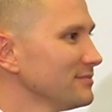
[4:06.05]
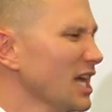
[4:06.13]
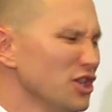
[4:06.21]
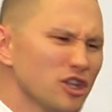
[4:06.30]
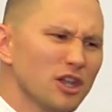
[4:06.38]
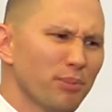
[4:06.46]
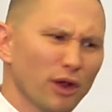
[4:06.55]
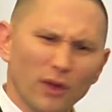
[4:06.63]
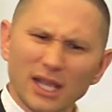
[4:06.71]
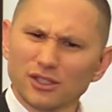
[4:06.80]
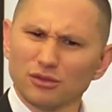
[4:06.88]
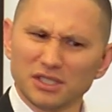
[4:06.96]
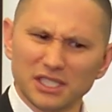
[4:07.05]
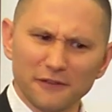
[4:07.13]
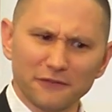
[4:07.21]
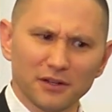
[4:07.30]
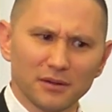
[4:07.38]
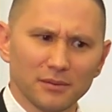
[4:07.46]
And you can progress through
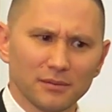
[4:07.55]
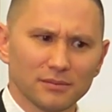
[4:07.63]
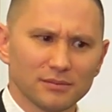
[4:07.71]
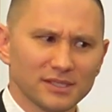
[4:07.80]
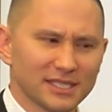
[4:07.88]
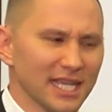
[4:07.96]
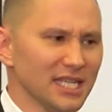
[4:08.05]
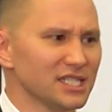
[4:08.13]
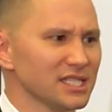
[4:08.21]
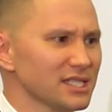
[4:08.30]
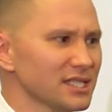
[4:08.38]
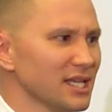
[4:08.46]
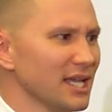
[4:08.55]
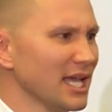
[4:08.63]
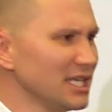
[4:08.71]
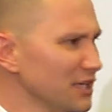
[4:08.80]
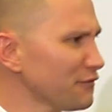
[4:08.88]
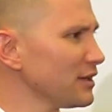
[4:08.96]
different stages
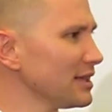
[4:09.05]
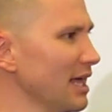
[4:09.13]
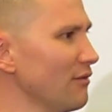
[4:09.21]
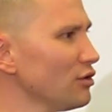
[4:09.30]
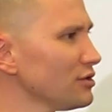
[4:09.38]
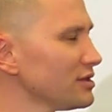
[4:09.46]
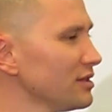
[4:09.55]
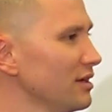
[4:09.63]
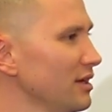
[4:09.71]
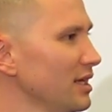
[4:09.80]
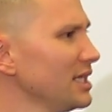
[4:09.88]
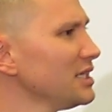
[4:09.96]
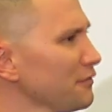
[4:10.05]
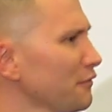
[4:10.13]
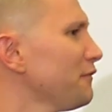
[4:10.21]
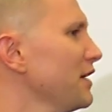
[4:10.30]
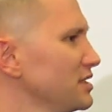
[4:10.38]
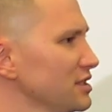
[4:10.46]
and different levels in
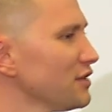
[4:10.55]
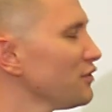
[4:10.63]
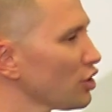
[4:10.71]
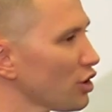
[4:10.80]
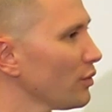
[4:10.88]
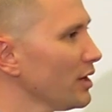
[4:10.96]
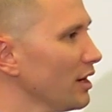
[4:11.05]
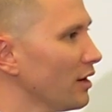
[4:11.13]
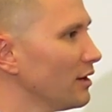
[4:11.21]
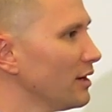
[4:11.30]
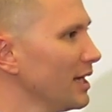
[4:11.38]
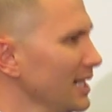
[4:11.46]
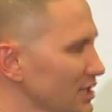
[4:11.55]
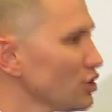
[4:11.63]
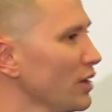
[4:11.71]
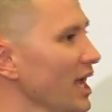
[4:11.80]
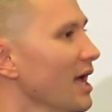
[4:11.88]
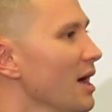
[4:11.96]
different phases of your career. And that's
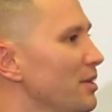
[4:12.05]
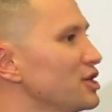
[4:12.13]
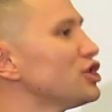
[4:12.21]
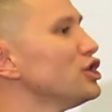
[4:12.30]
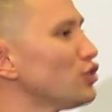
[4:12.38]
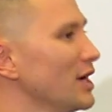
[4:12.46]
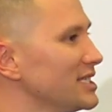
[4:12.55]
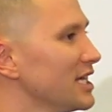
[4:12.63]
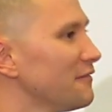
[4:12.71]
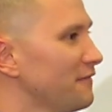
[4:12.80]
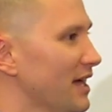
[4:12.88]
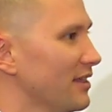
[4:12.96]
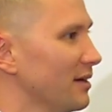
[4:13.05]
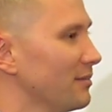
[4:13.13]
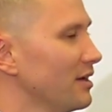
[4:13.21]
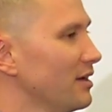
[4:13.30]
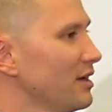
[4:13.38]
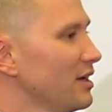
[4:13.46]
okay, but it's good to identify them.
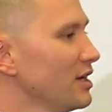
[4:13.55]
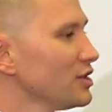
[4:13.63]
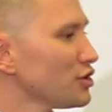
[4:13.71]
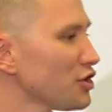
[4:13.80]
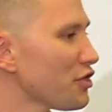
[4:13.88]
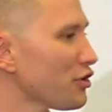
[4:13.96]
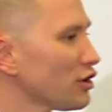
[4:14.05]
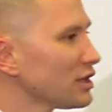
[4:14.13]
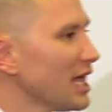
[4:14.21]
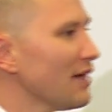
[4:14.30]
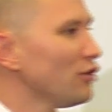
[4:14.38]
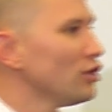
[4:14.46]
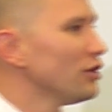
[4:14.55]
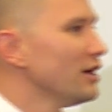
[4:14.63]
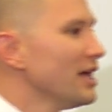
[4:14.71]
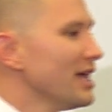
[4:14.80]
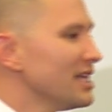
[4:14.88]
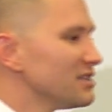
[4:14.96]
So the third level
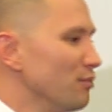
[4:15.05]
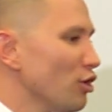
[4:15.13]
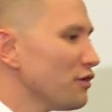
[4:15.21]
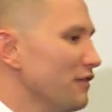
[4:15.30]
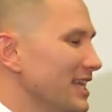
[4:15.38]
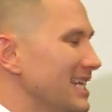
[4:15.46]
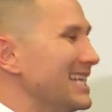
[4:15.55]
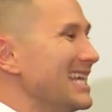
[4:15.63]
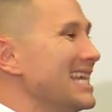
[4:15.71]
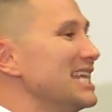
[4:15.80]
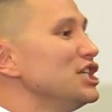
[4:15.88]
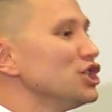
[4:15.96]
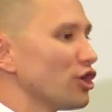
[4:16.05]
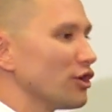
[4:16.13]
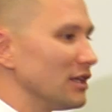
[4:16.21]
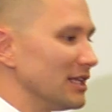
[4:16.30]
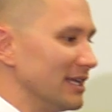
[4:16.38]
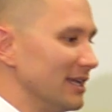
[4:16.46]
is motivated
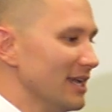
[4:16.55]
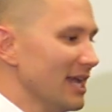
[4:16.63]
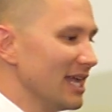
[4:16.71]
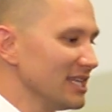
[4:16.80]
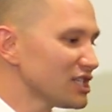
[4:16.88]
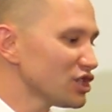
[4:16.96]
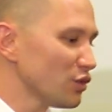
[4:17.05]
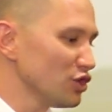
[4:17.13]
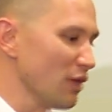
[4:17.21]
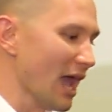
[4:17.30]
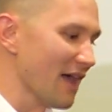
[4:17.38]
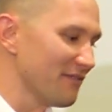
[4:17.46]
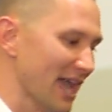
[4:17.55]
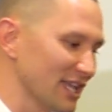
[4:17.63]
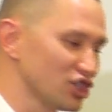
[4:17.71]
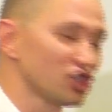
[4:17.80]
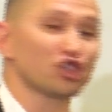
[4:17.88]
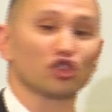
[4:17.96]
internally. And this is when you have
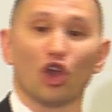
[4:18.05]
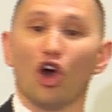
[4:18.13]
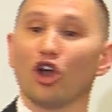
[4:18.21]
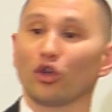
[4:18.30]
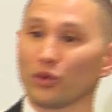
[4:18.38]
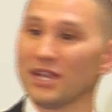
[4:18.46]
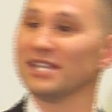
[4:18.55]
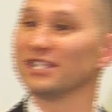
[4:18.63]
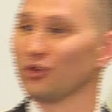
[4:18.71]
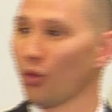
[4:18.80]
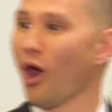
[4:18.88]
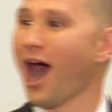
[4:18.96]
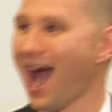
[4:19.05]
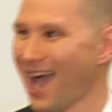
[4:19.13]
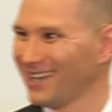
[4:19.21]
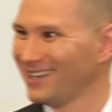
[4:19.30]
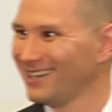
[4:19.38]
that strong reason why,